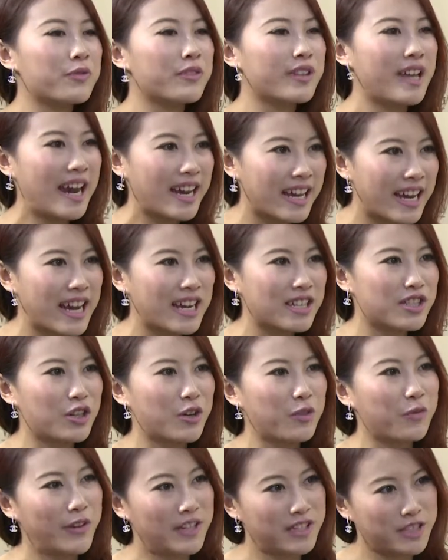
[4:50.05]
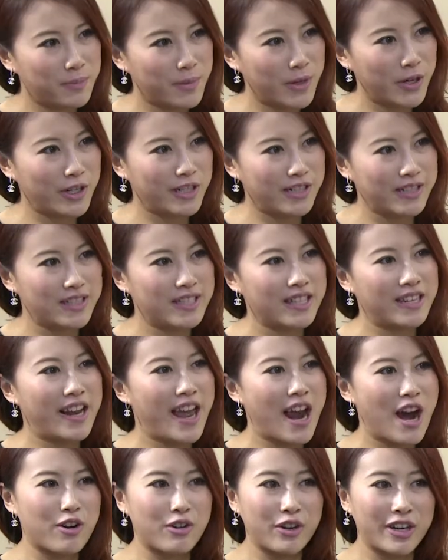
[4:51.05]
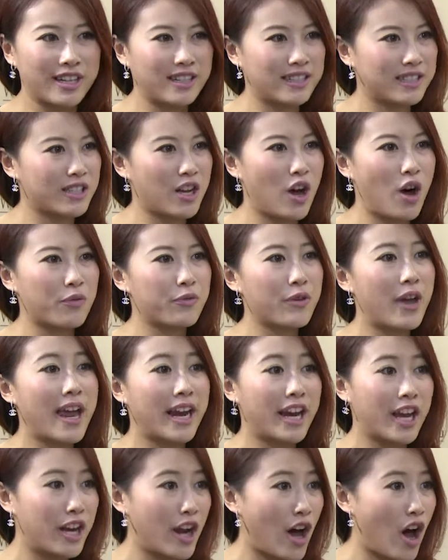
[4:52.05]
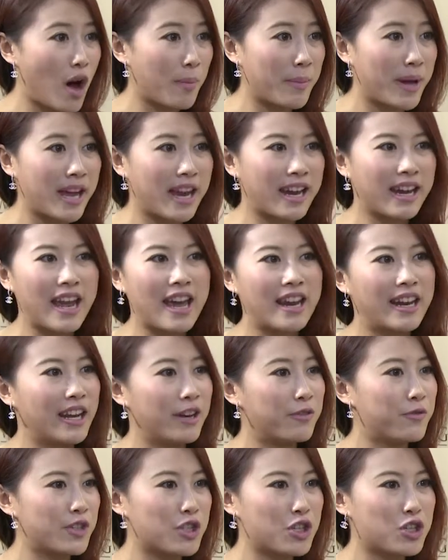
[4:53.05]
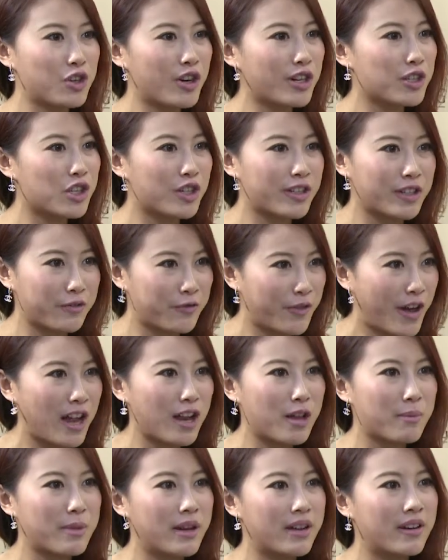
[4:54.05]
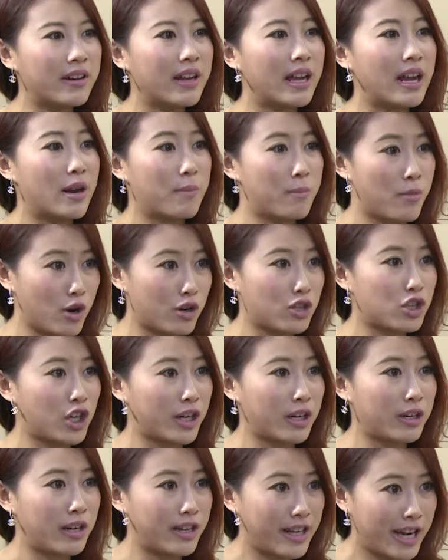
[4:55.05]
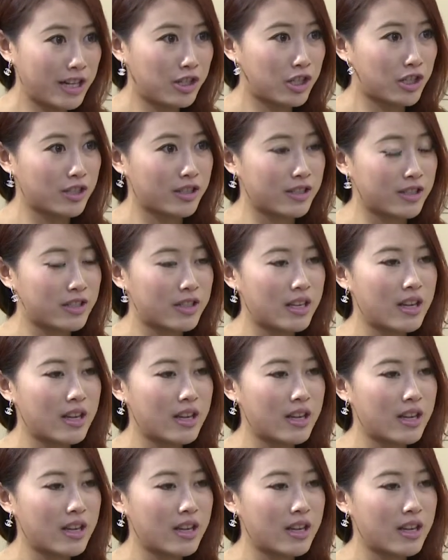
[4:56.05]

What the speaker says: decades of experience in areas of economic and infrastructure development in emerging nations.